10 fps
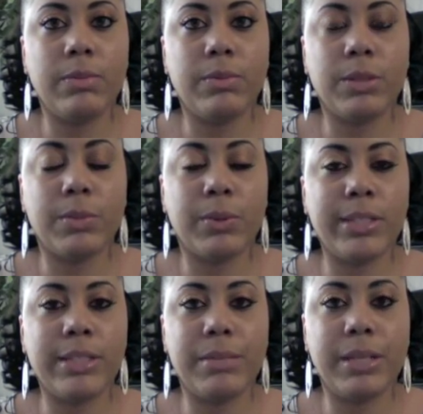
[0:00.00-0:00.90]

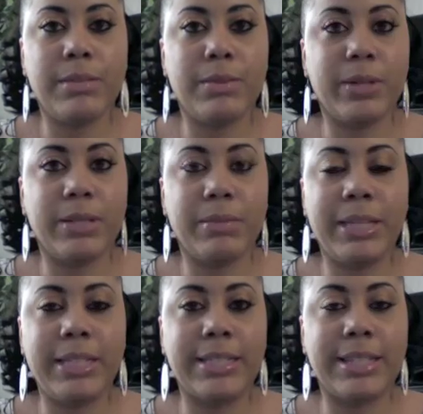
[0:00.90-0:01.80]
Spring to me
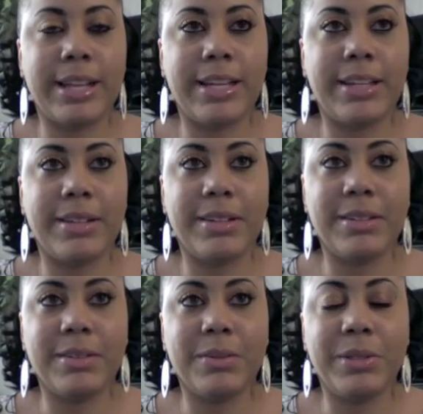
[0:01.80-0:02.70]
means like
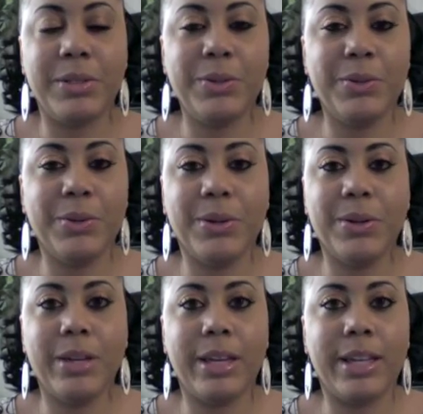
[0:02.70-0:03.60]

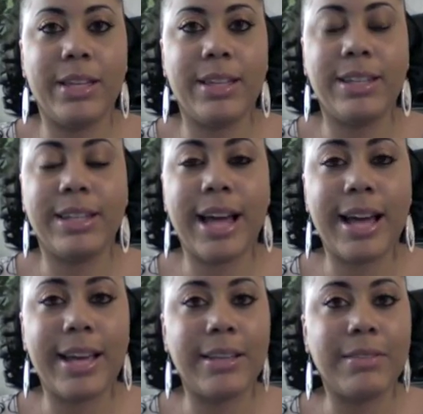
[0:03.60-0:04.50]
renewal and
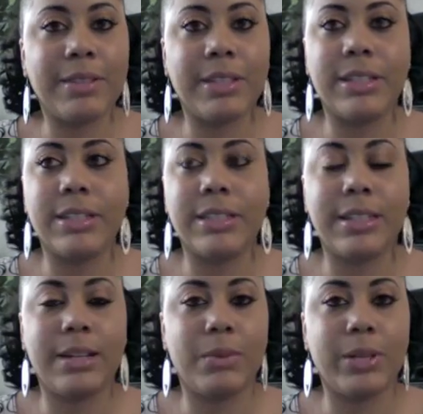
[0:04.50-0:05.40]
life and a
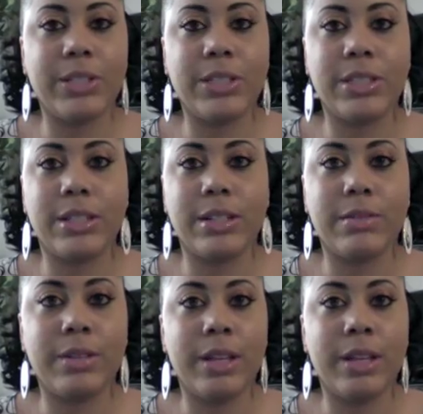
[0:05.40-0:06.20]
celebration of